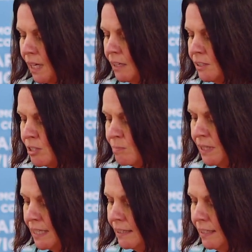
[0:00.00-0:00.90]
I'll just
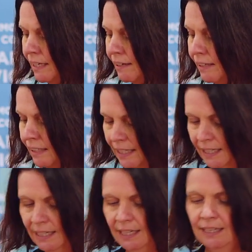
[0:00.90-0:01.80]
put that here.
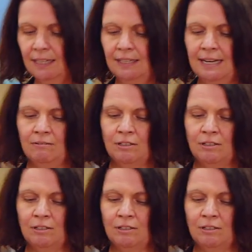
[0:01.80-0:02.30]
Now,